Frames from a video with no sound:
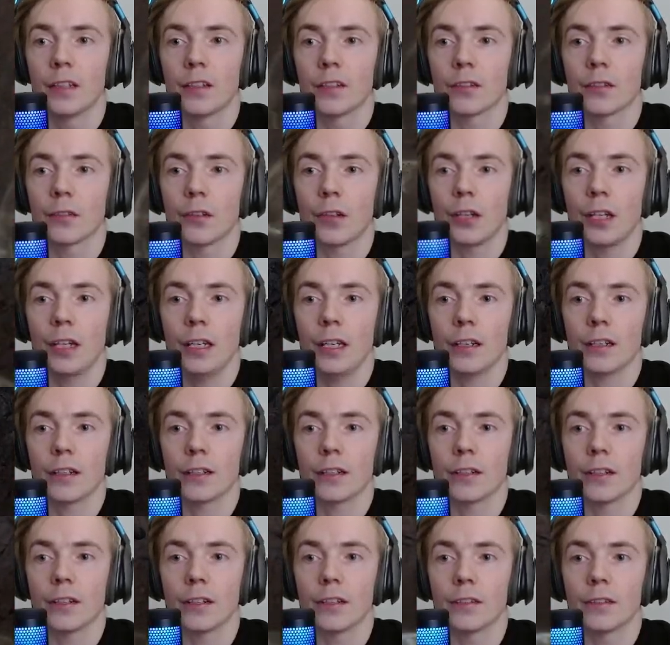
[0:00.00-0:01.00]
So
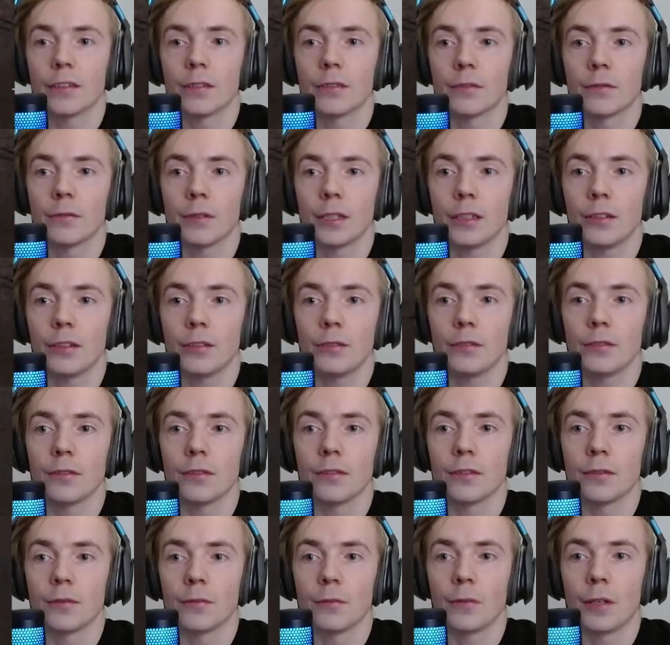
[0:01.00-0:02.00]
here, though, we
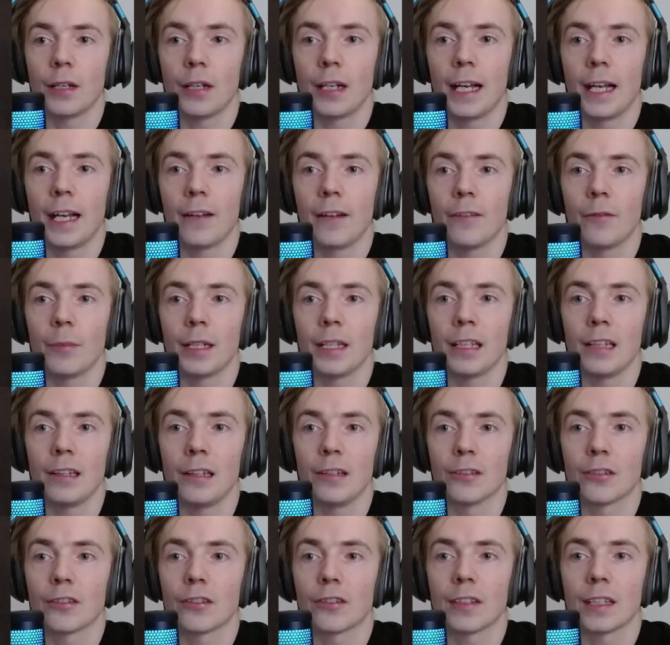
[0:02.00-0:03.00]
do have, by the
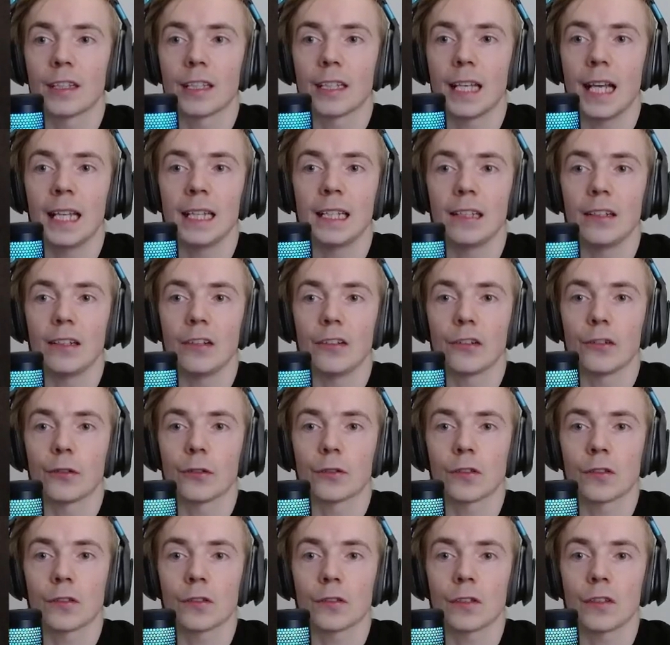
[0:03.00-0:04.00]
looks of it, a little
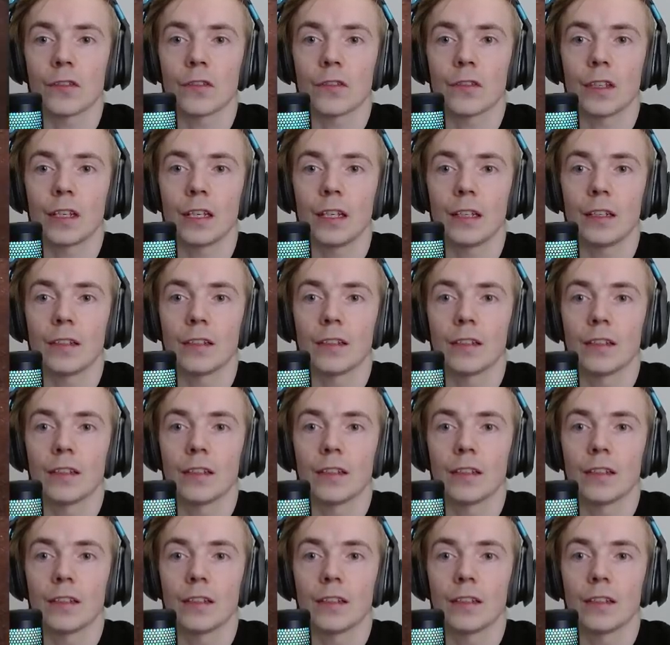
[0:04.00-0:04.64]
Sorceress, and